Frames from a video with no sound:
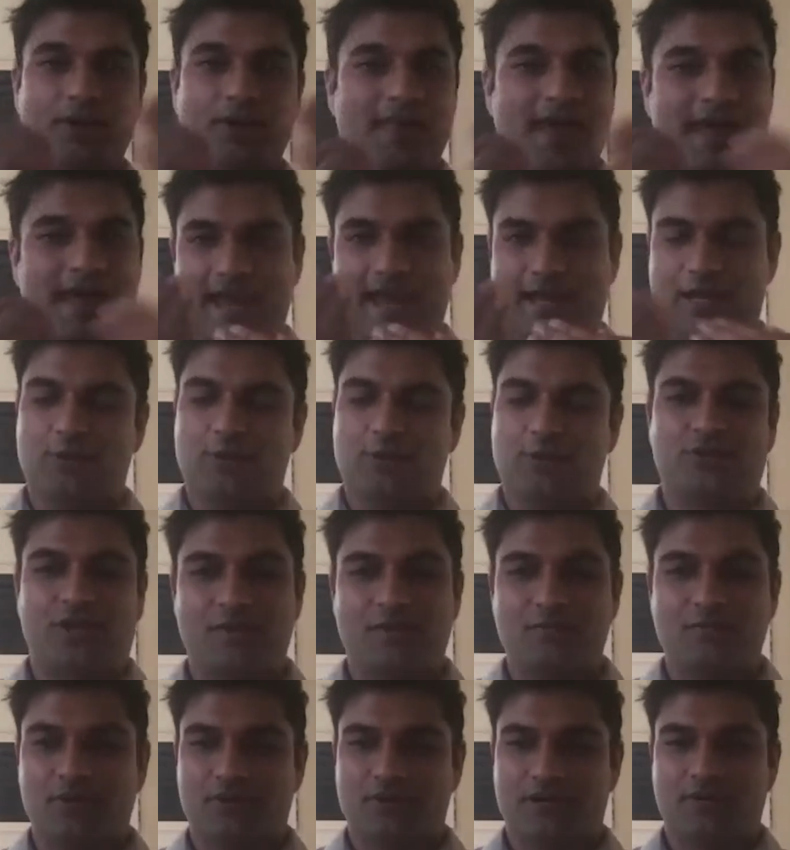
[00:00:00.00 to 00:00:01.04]
that echo
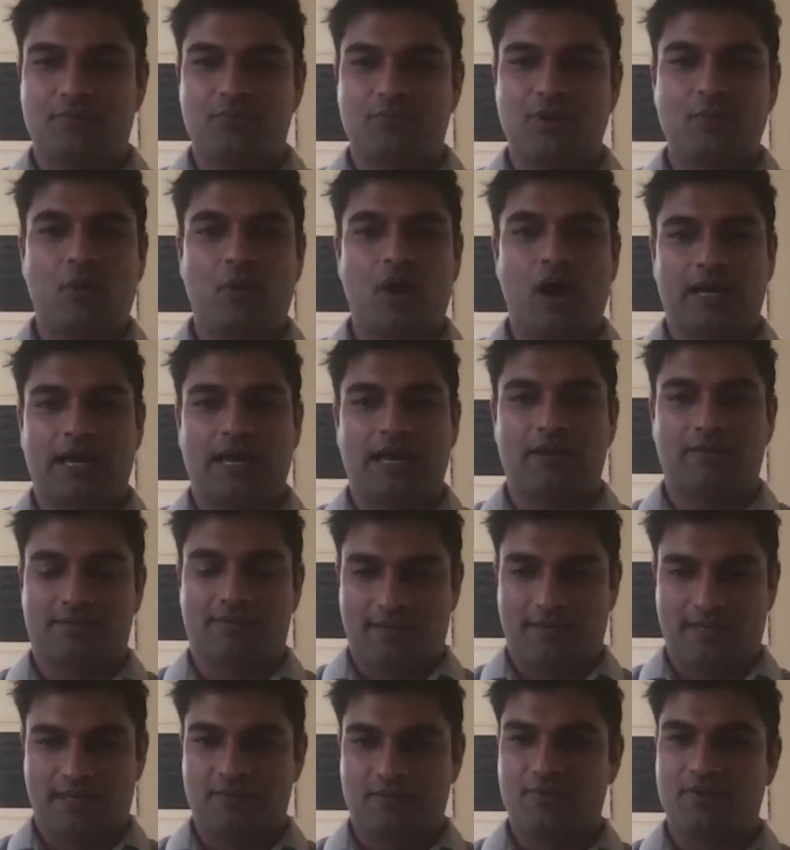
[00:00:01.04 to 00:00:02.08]
chamber and we walk out
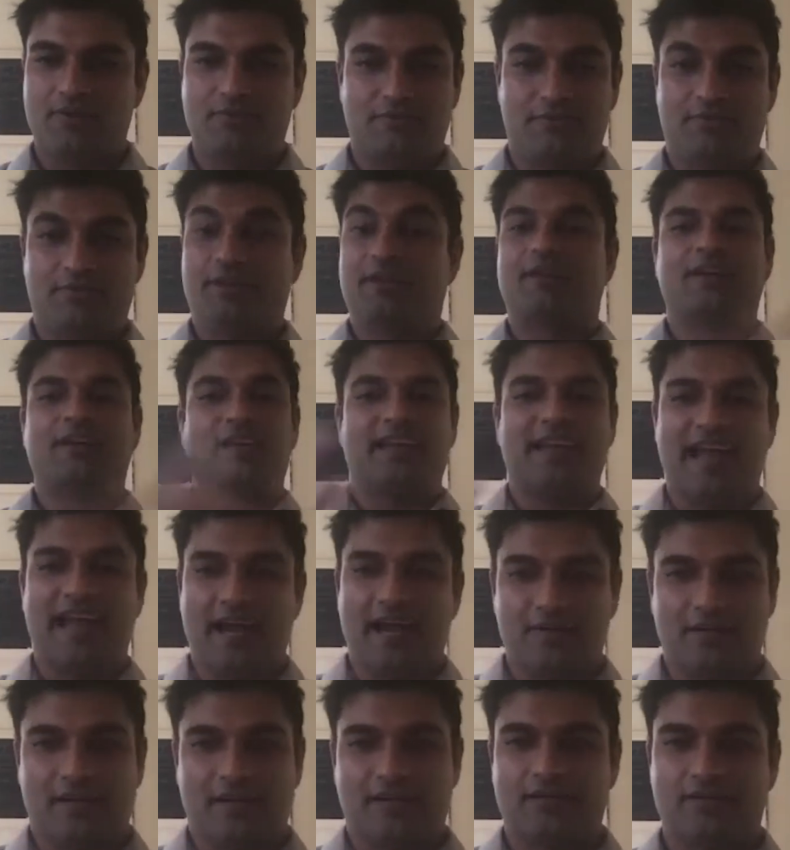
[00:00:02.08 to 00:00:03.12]
thinking we figured it
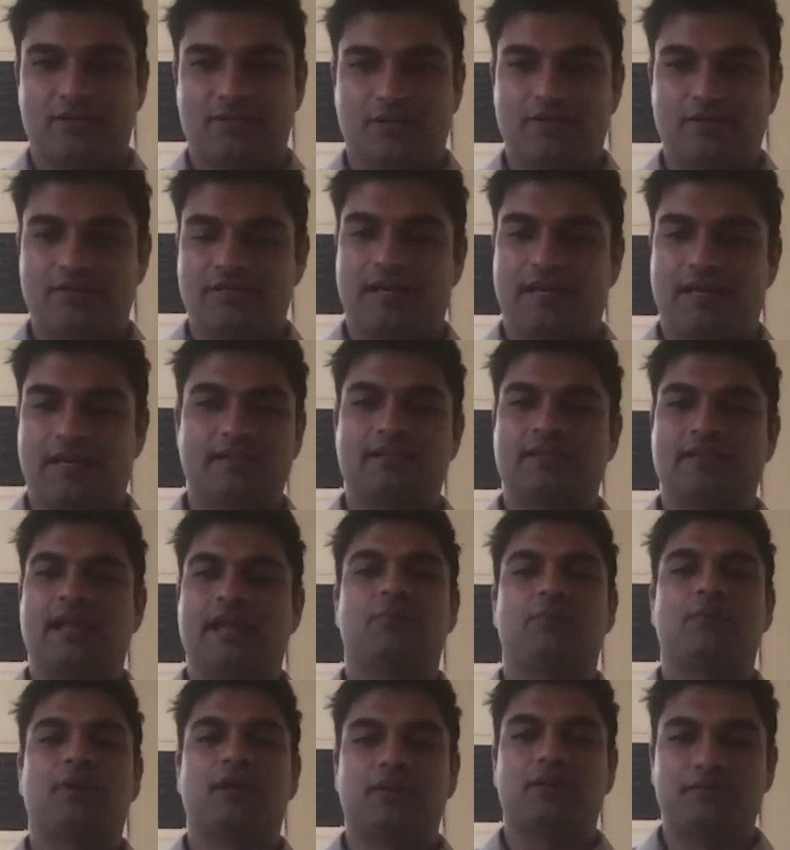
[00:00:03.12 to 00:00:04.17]
out, and turns out it's
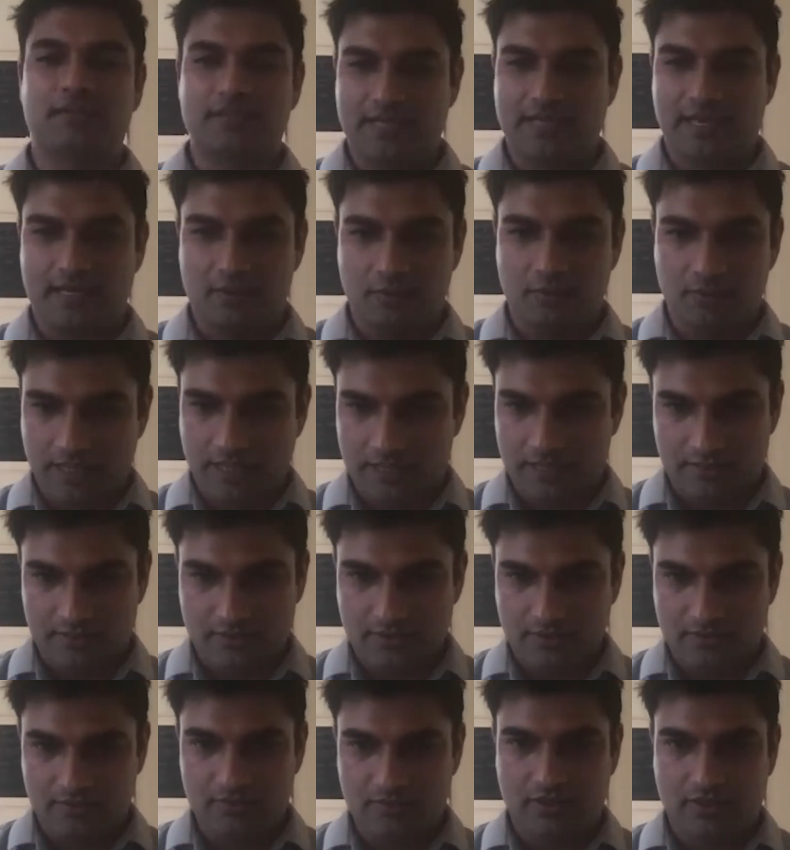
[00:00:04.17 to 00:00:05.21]
not relevant to anyone
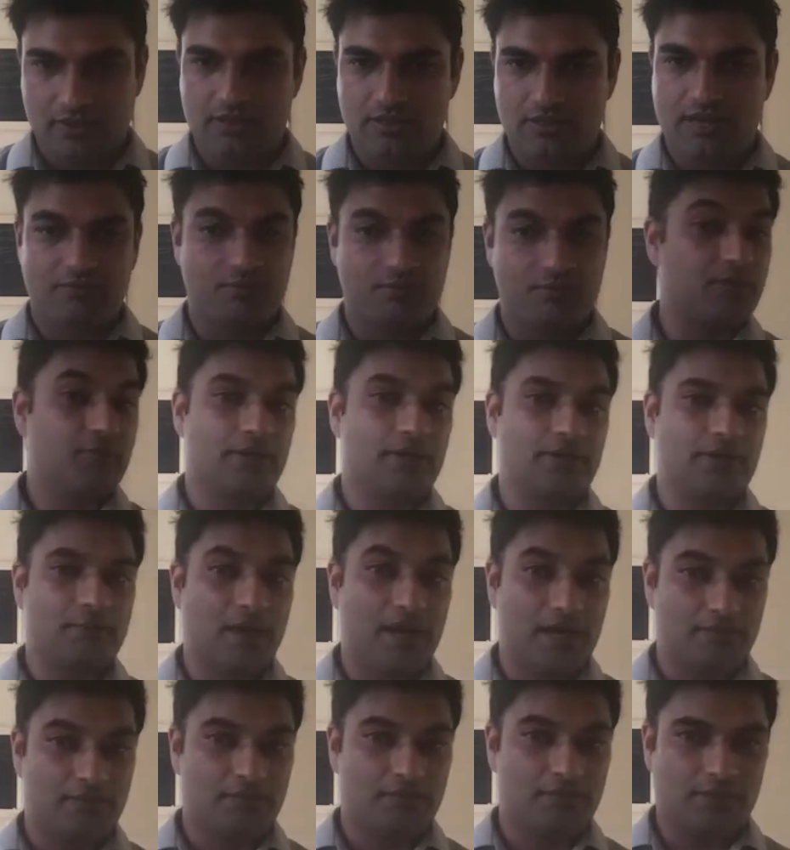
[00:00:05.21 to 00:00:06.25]
else. So you have to be really
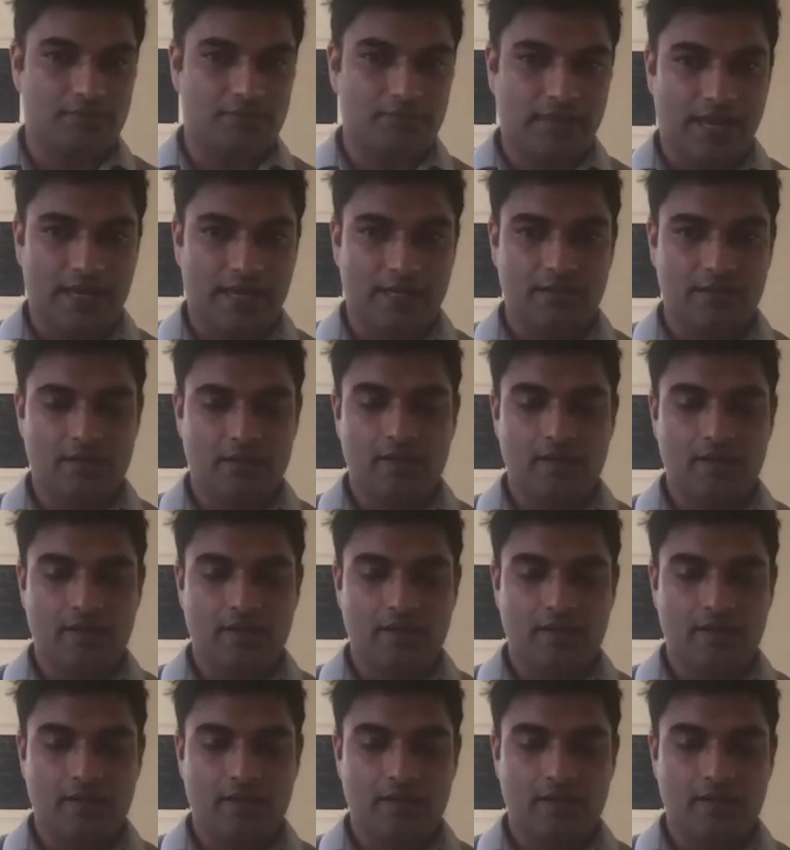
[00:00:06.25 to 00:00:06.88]
mindful of that.